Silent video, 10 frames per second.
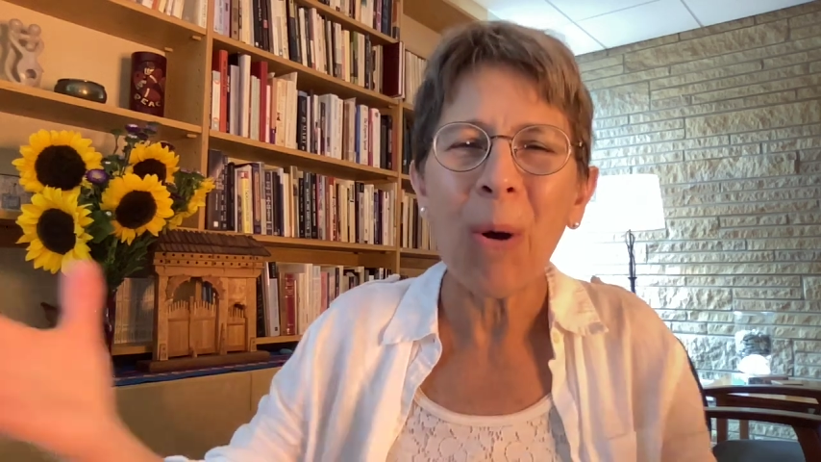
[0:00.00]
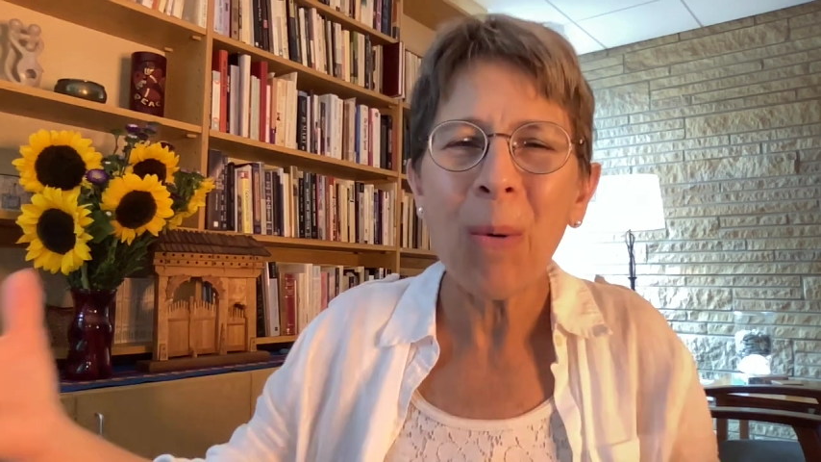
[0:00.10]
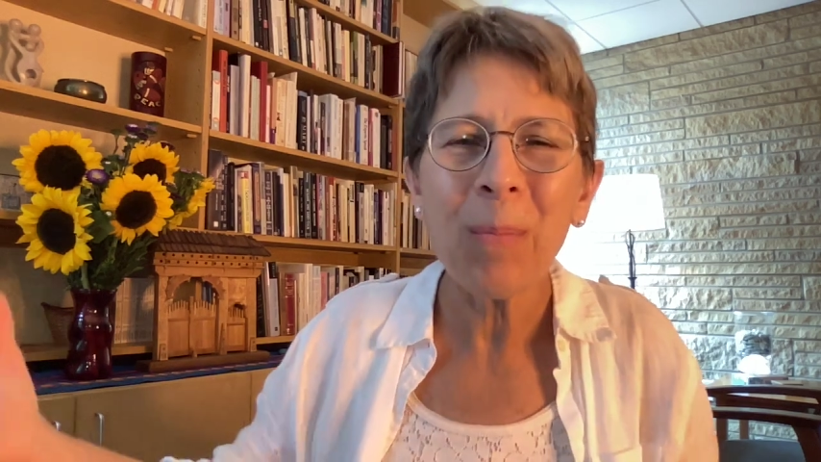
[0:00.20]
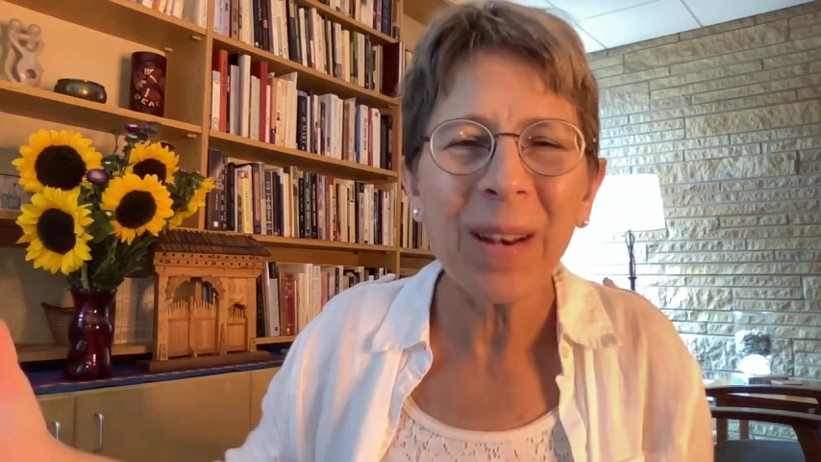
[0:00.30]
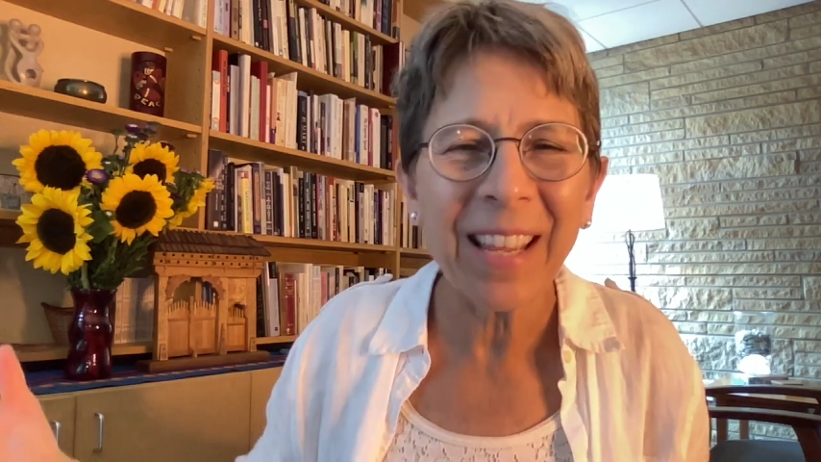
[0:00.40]

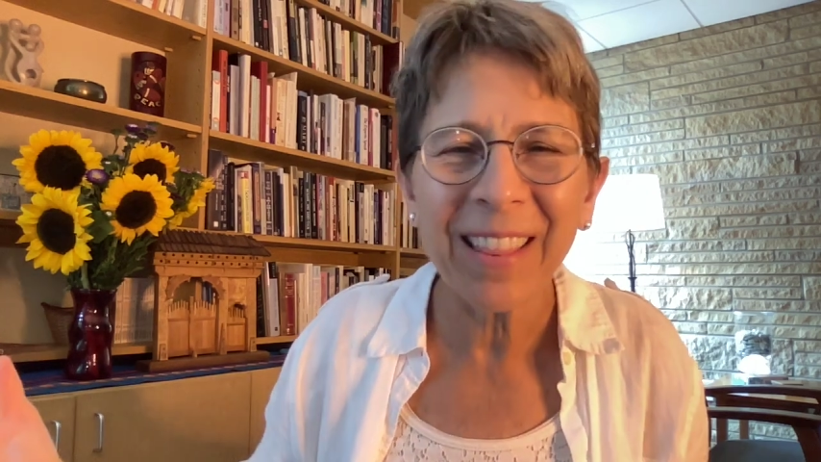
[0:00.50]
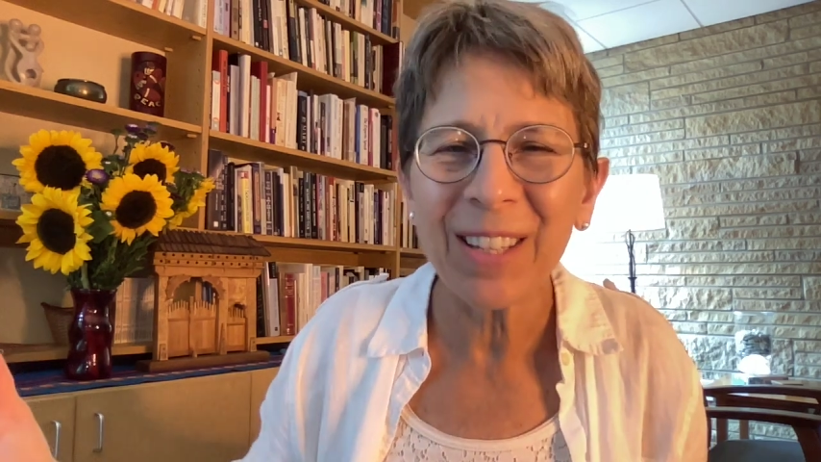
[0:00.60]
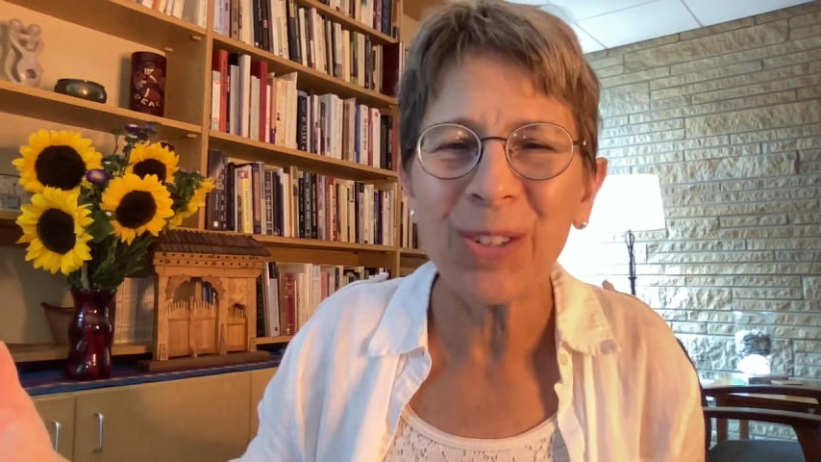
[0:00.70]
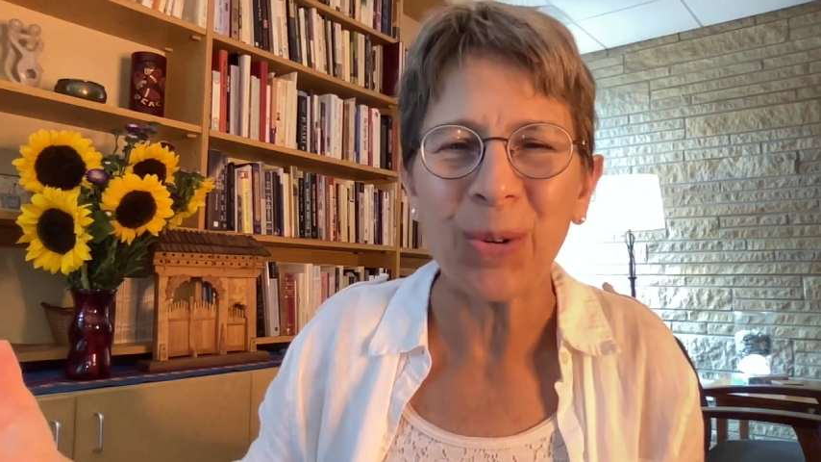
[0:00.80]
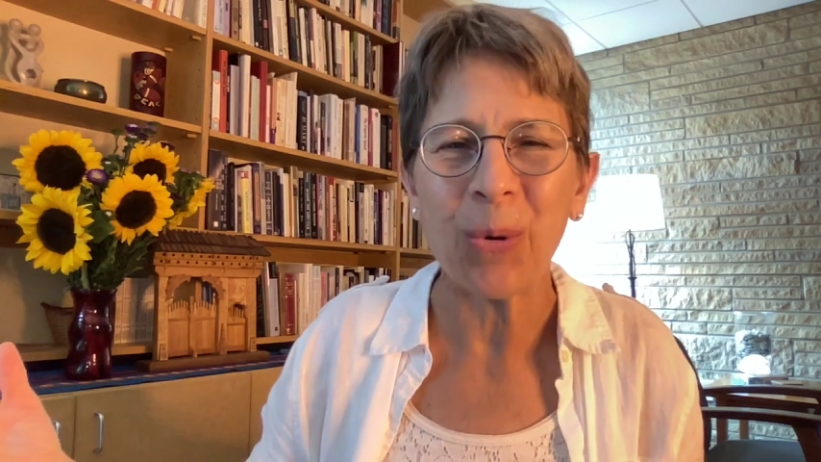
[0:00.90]
opening
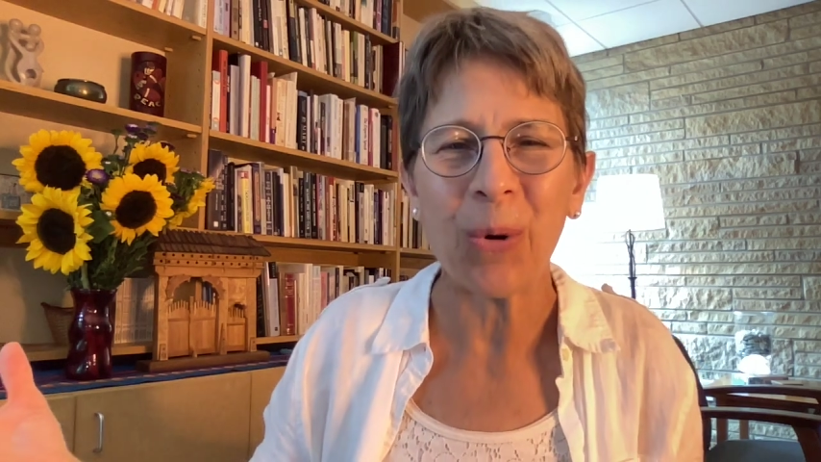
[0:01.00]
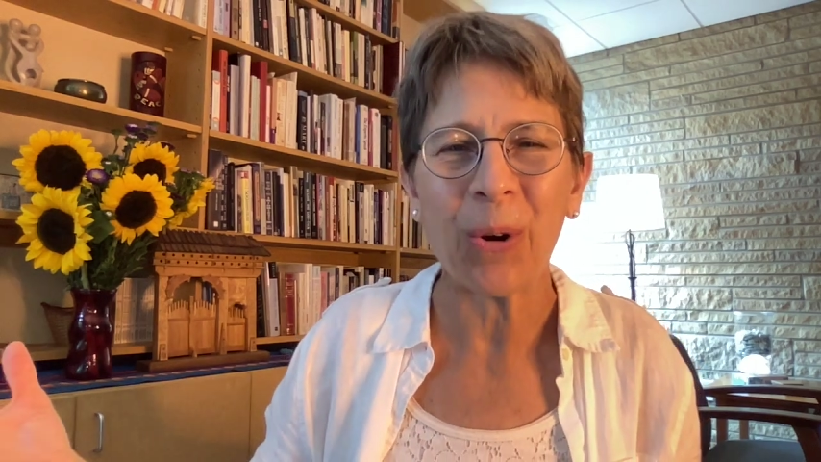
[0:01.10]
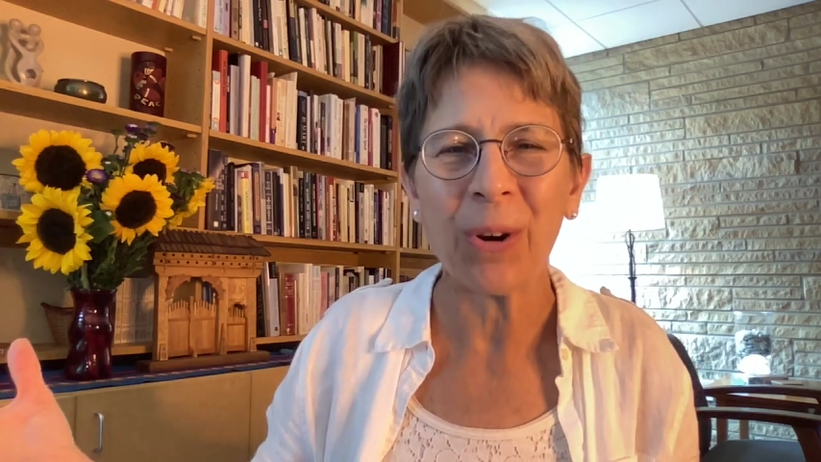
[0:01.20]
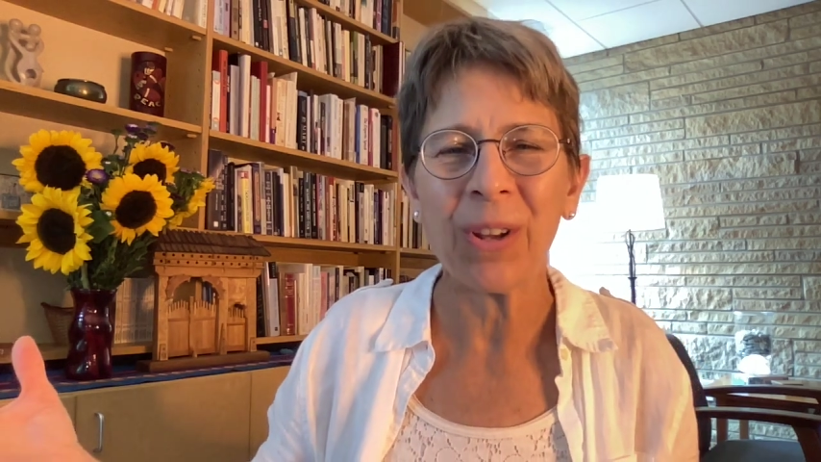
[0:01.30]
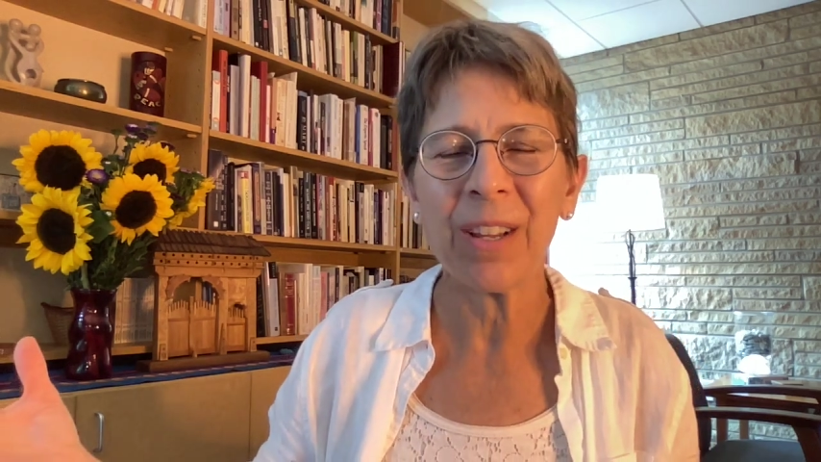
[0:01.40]
the
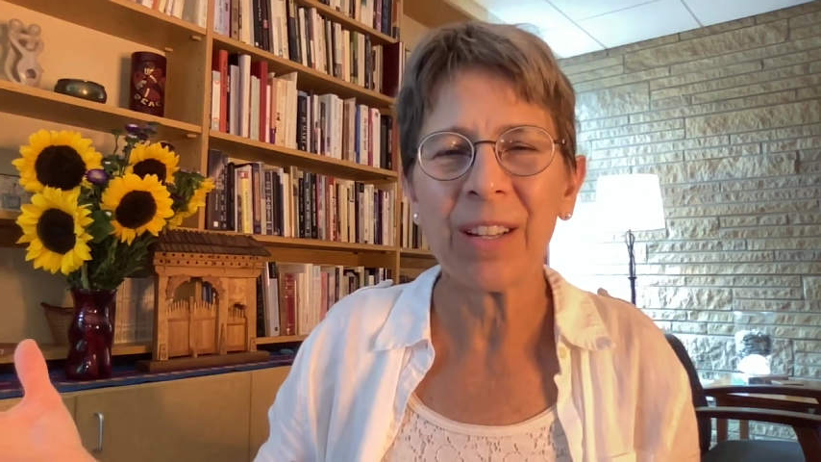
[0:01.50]
door